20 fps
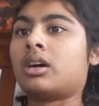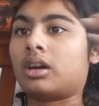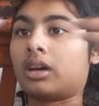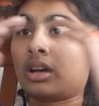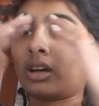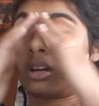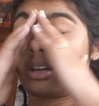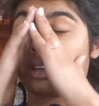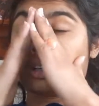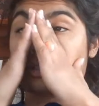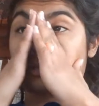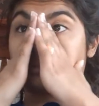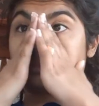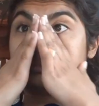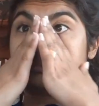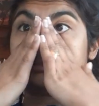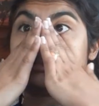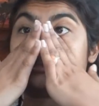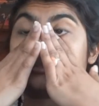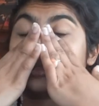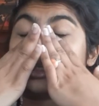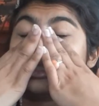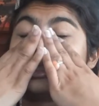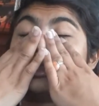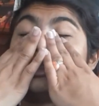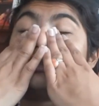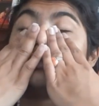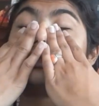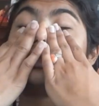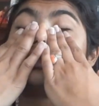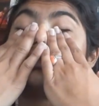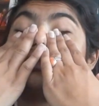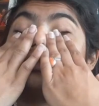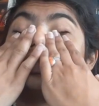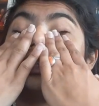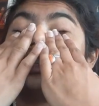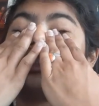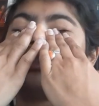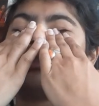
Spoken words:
Because he was only in